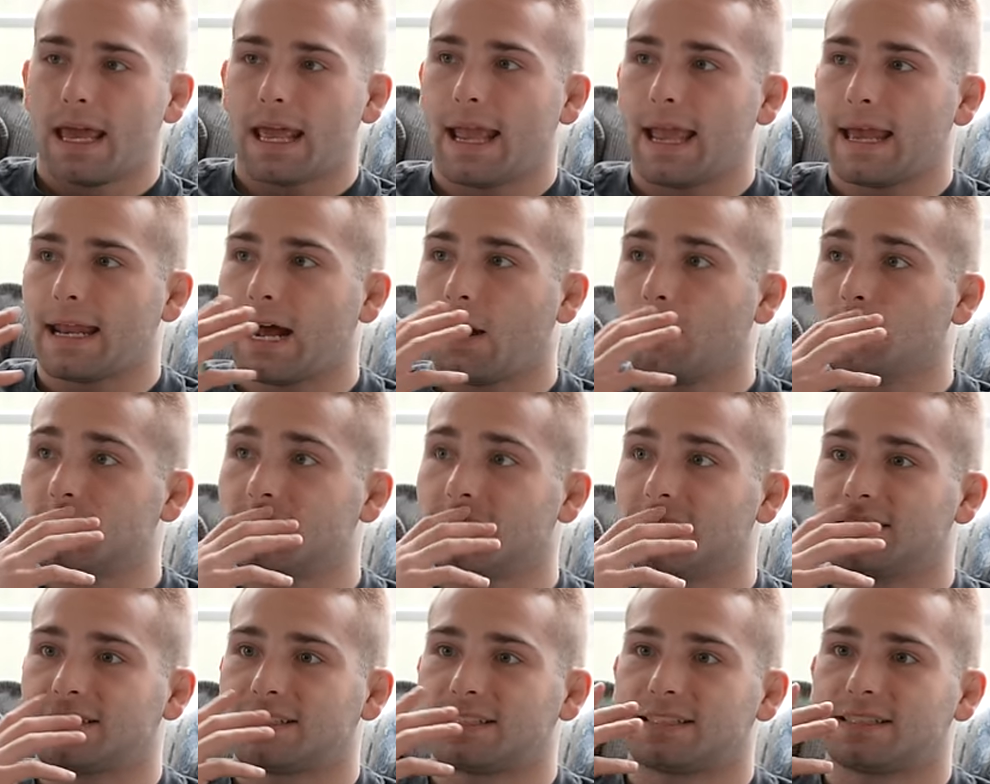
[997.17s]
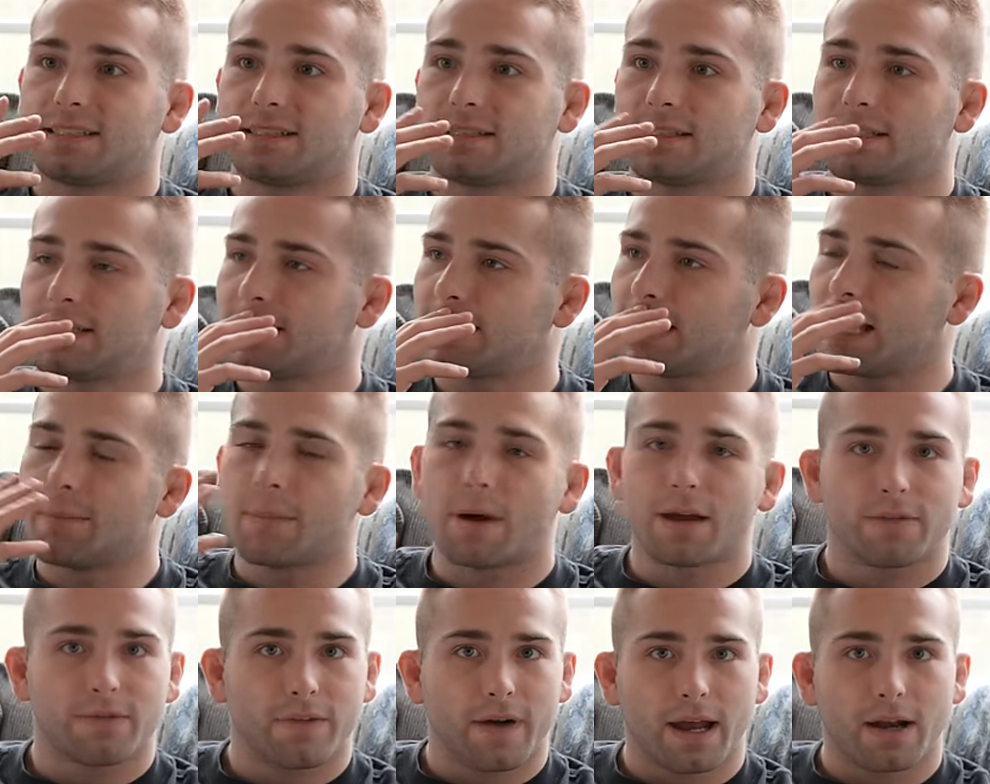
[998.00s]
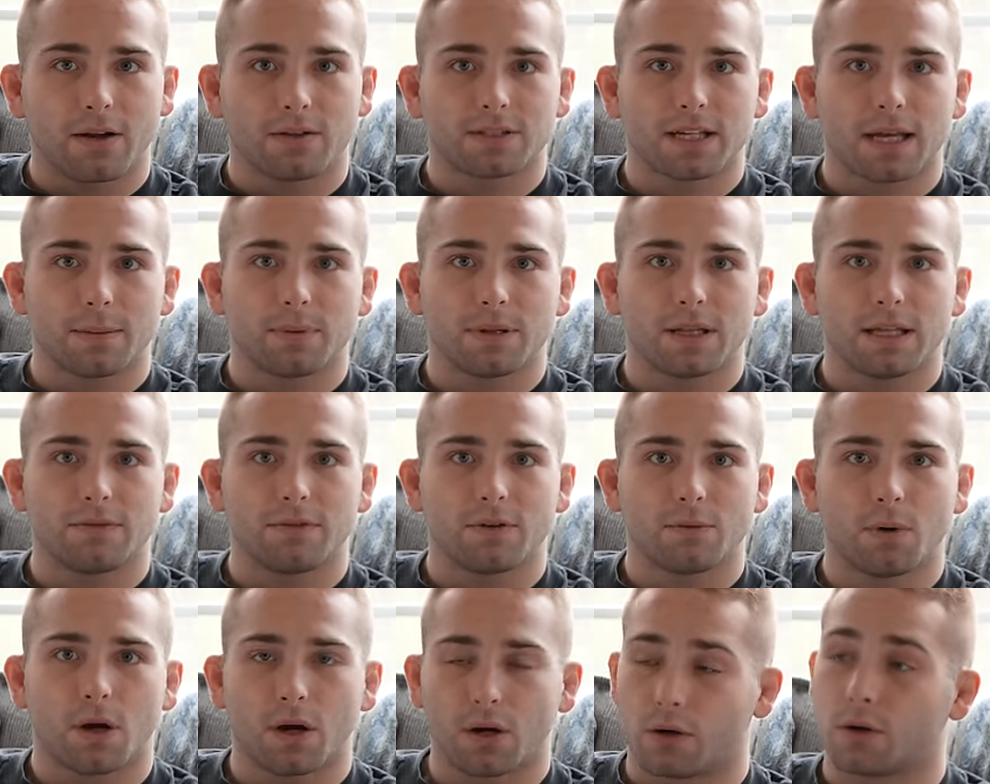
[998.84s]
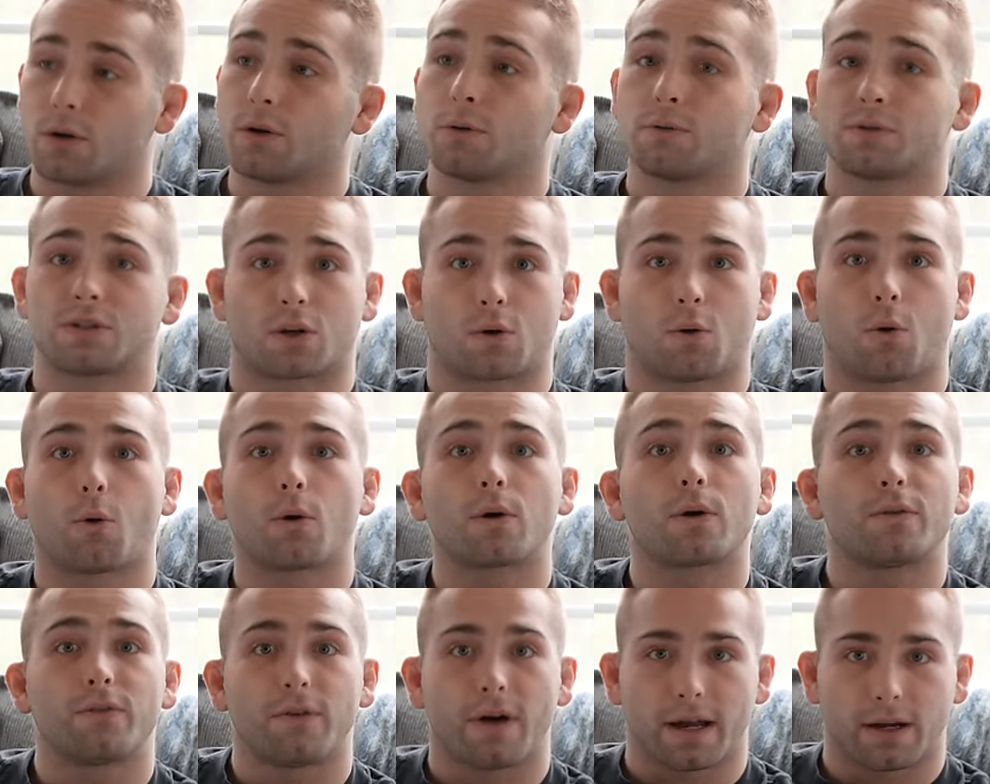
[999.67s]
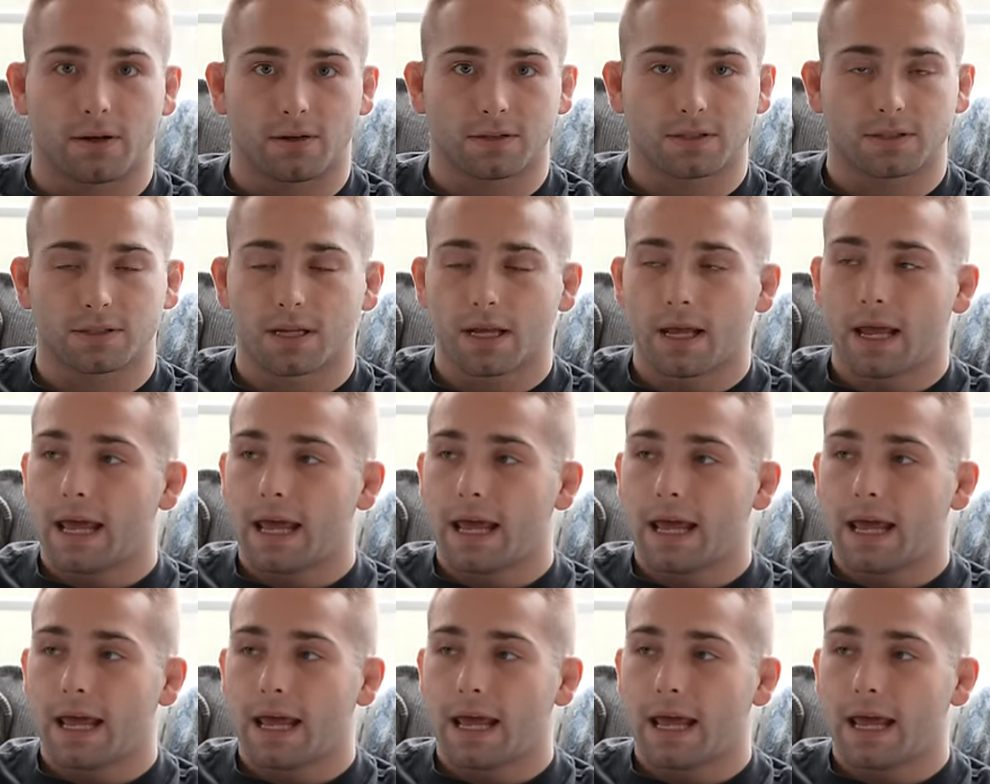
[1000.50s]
And I was in the semifinals, I believe it was, or it was the quarterfinals.